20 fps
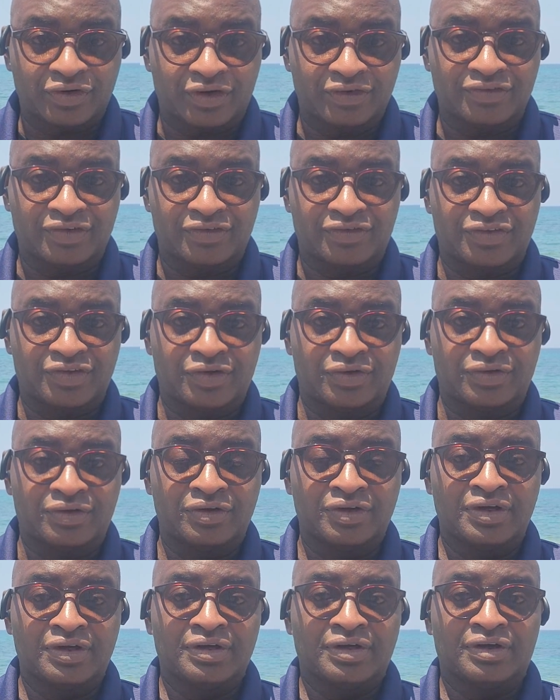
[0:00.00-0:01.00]
overview
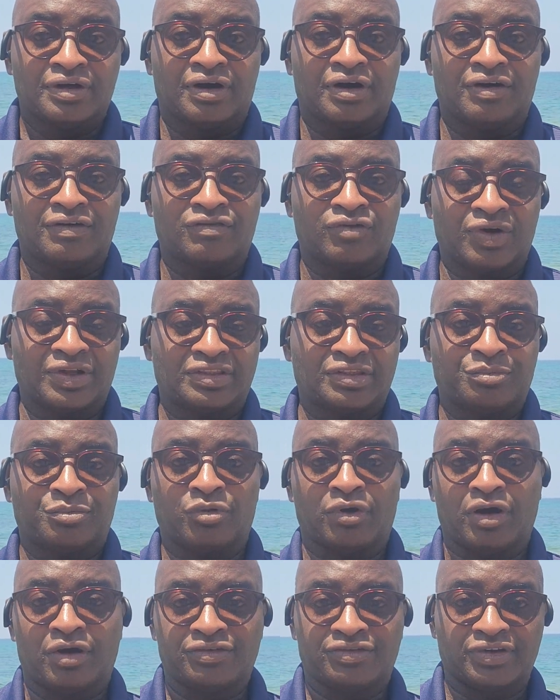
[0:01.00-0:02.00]
of what the
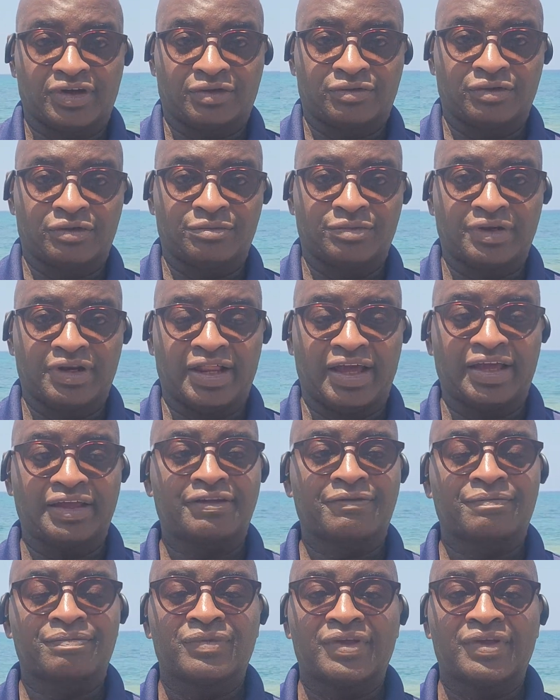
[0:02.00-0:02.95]
project will be like,